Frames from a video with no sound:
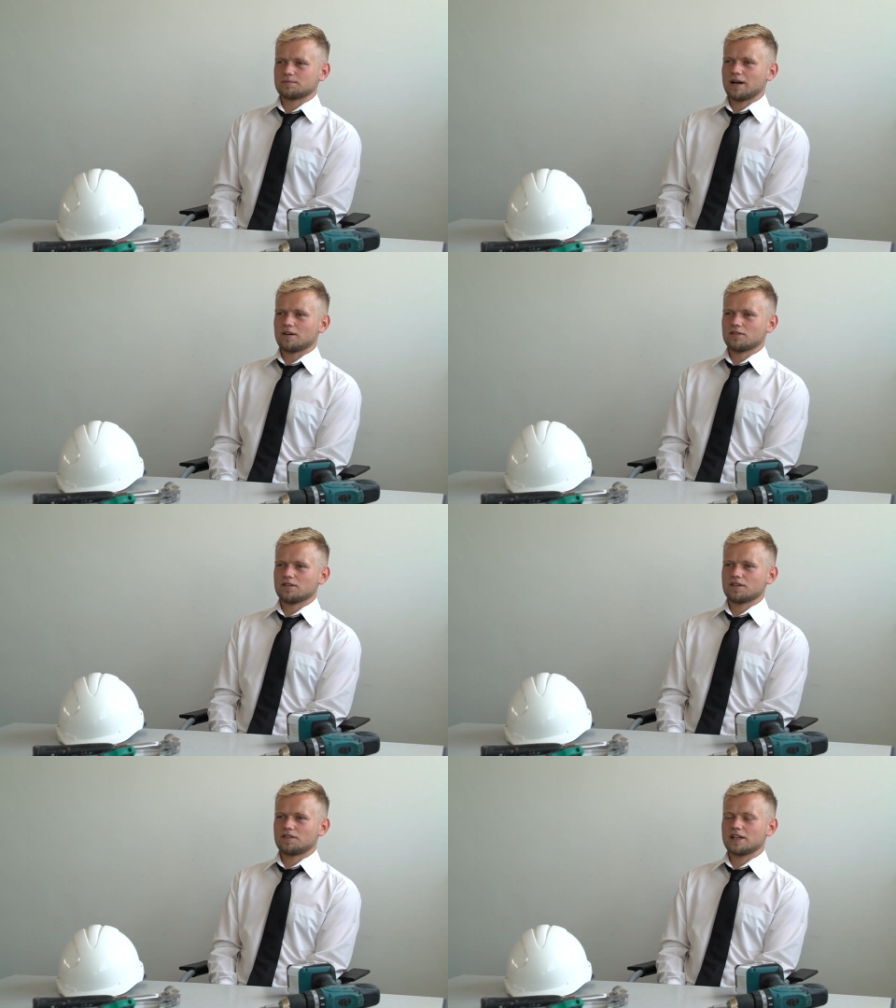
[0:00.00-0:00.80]
about it. Look,
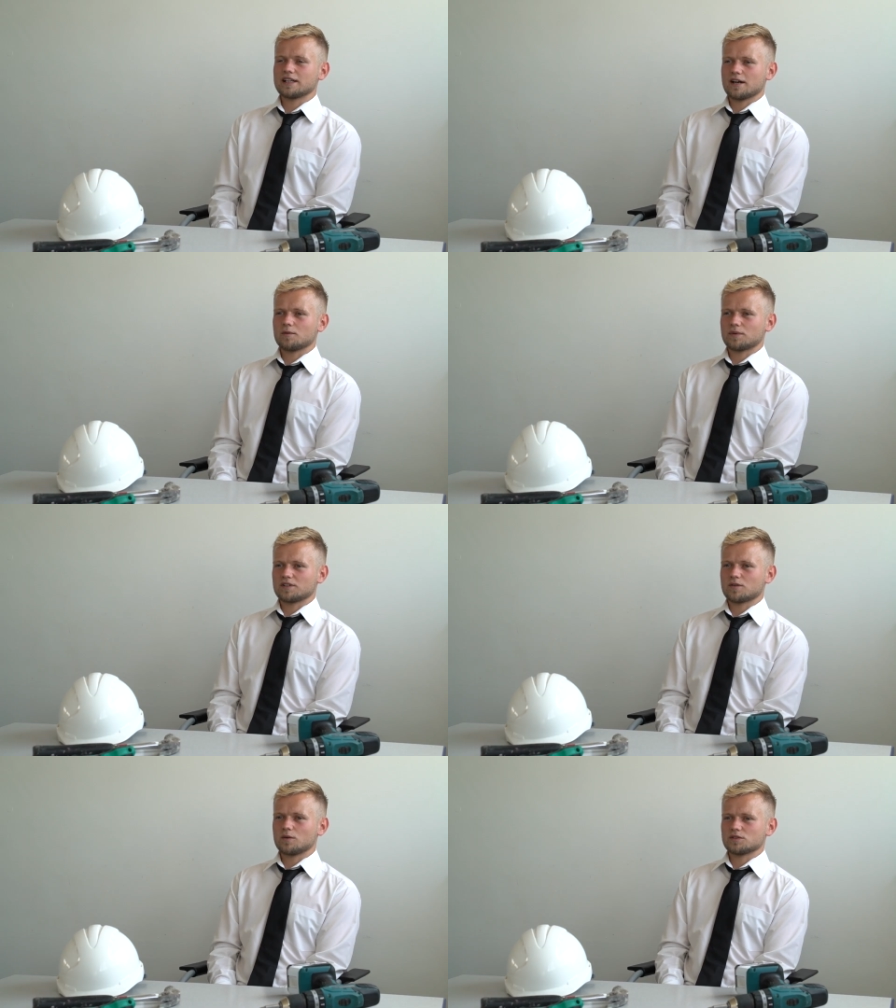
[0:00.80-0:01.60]
if you need help with the
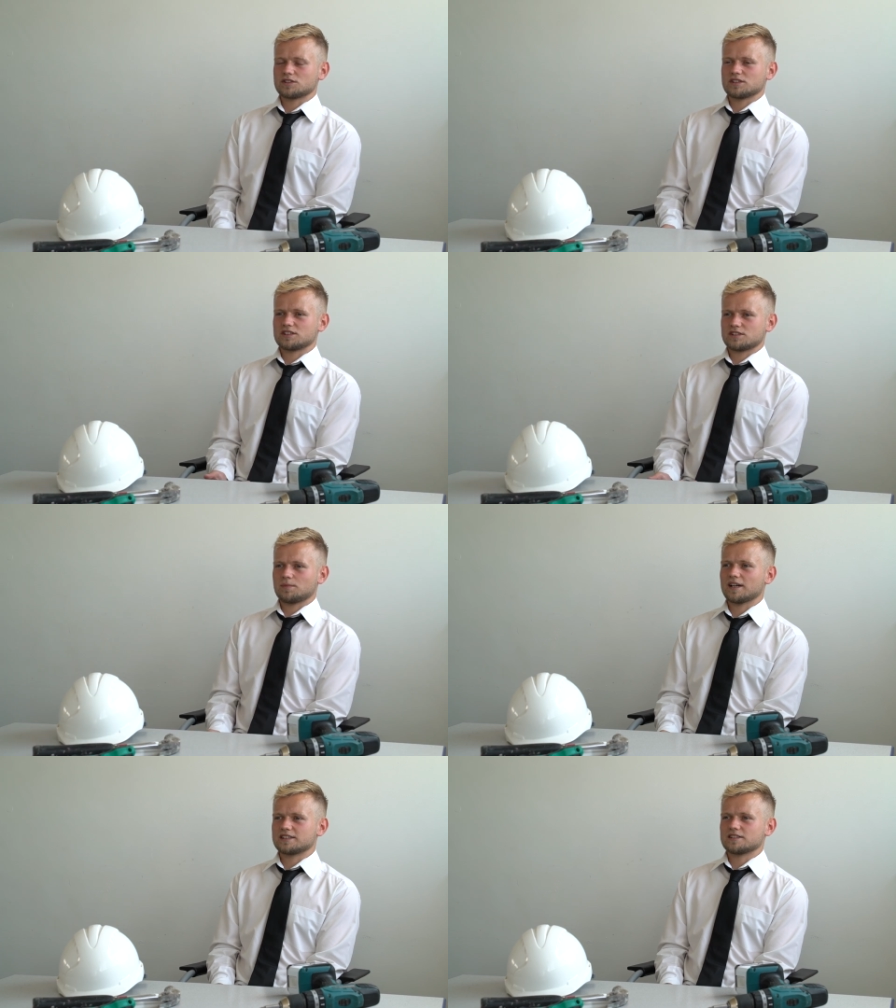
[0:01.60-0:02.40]
course, this is the
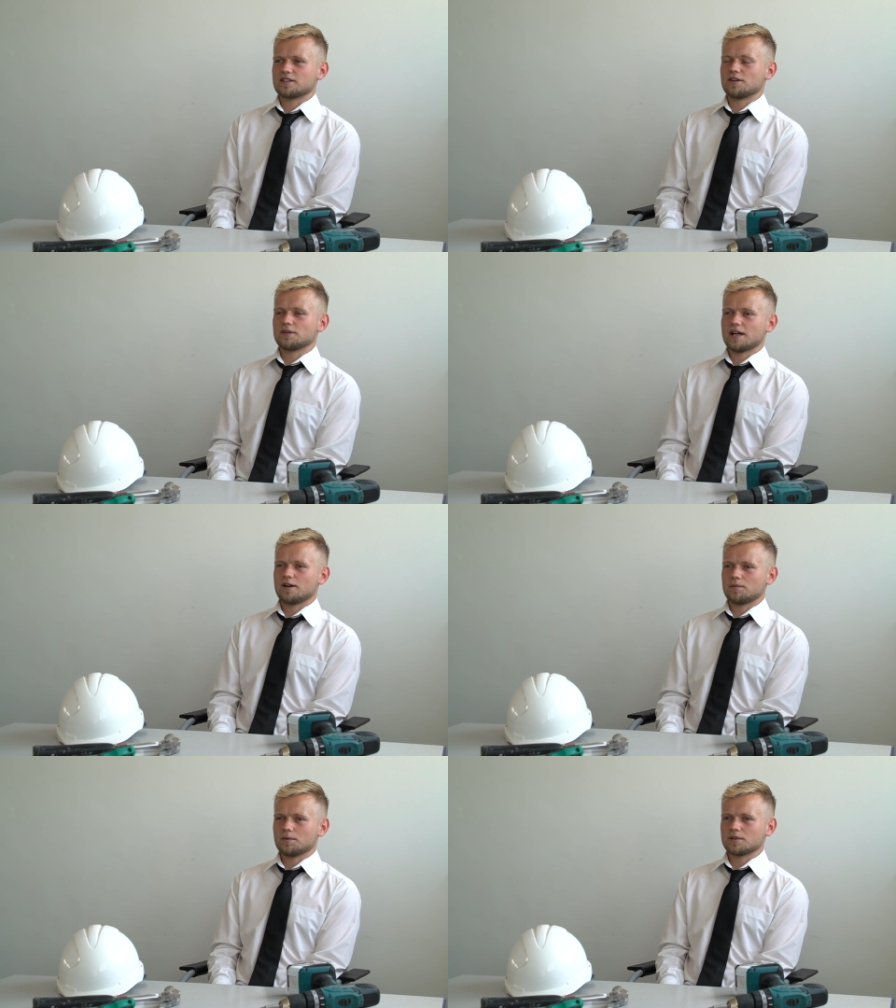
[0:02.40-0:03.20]
place to go. They'll help
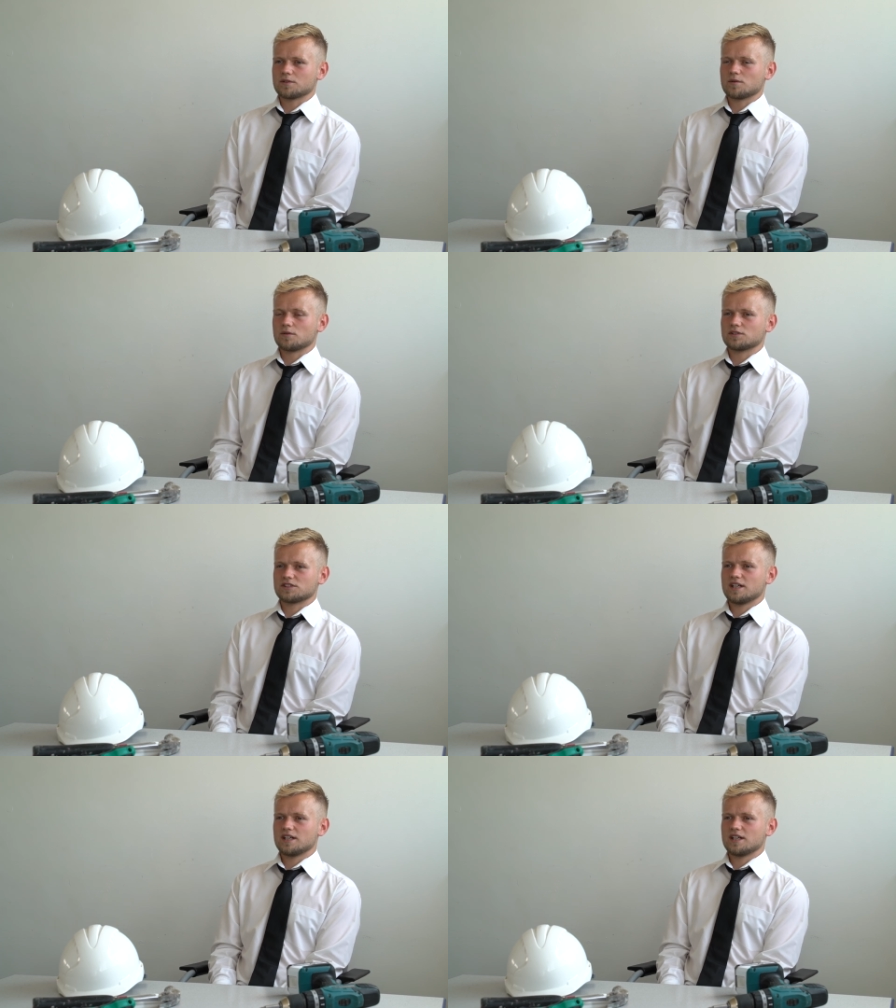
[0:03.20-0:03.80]
you with the course,